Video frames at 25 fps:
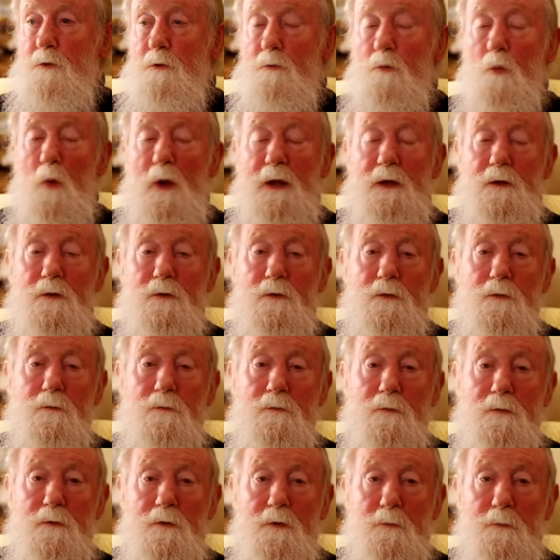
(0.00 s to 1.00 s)
you wait
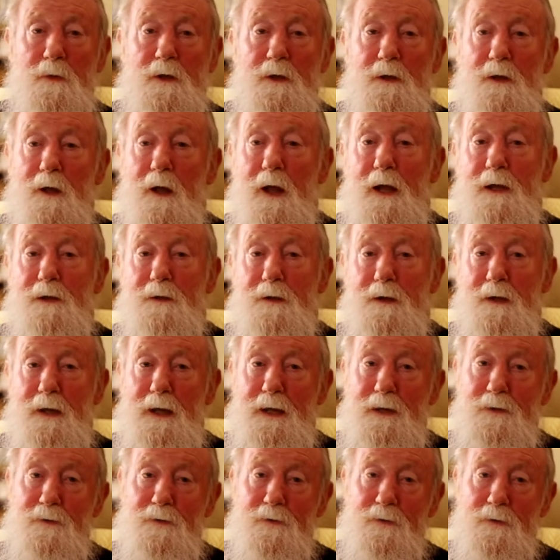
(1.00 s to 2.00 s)
to be enlightened
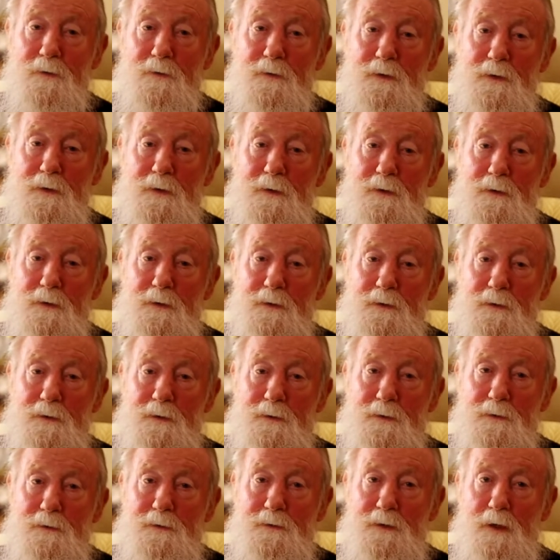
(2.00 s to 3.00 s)
later.
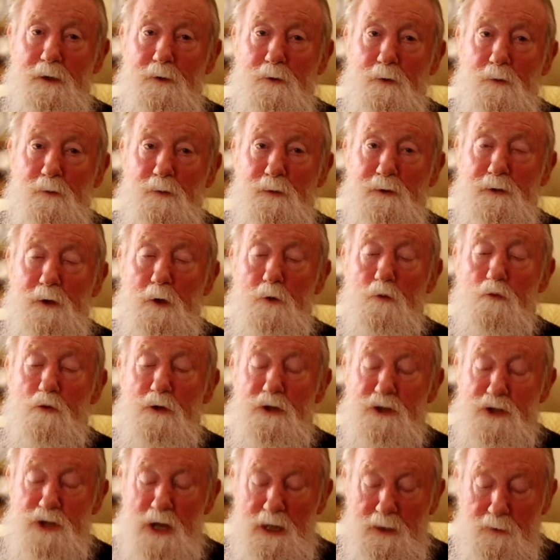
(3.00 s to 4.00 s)
In other words, we don't
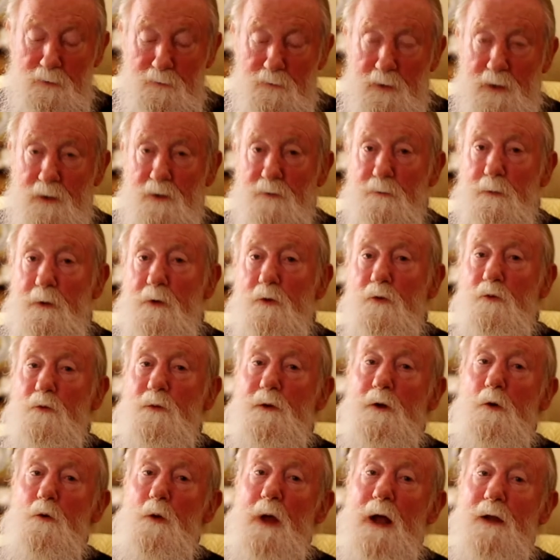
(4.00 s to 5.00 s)
reject things because we
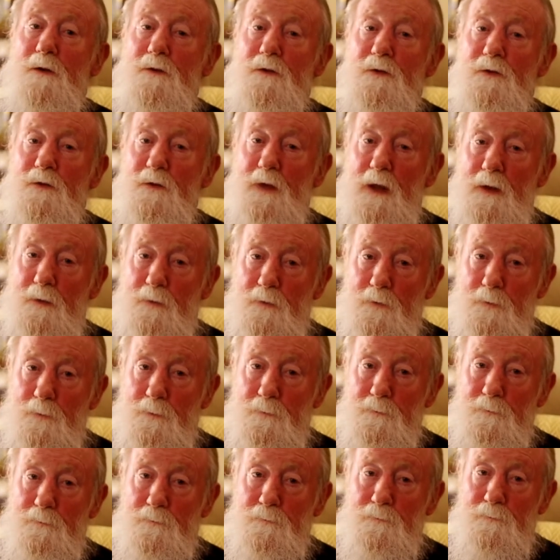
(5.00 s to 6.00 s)
don't understand
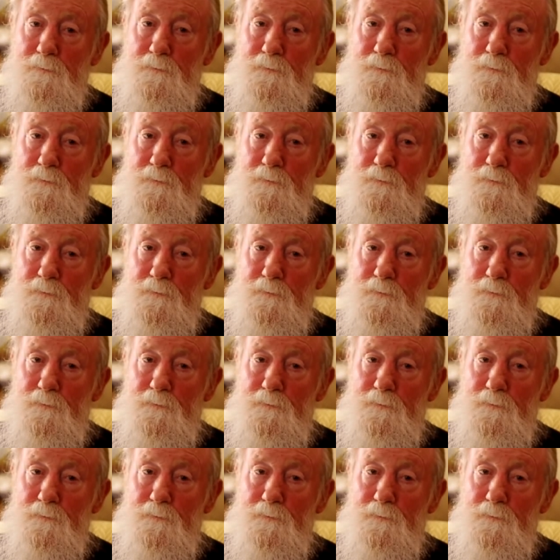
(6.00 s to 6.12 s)
them.